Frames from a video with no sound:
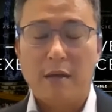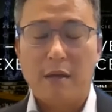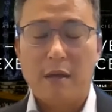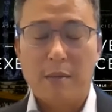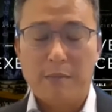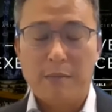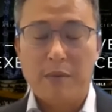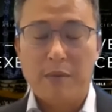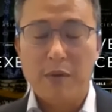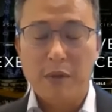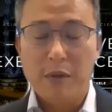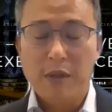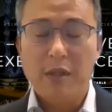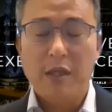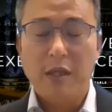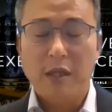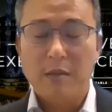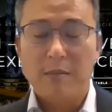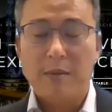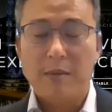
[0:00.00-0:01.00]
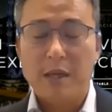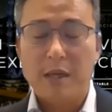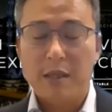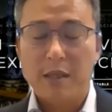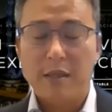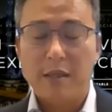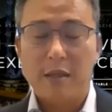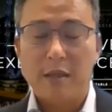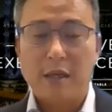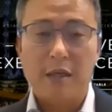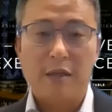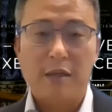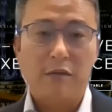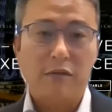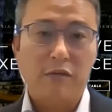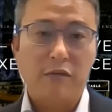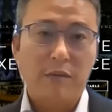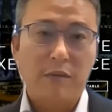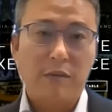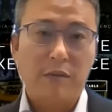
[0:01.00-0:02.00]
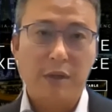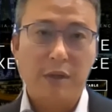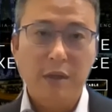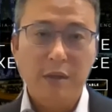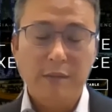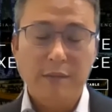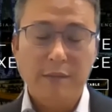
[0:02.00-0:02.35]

appointed by the IEEE.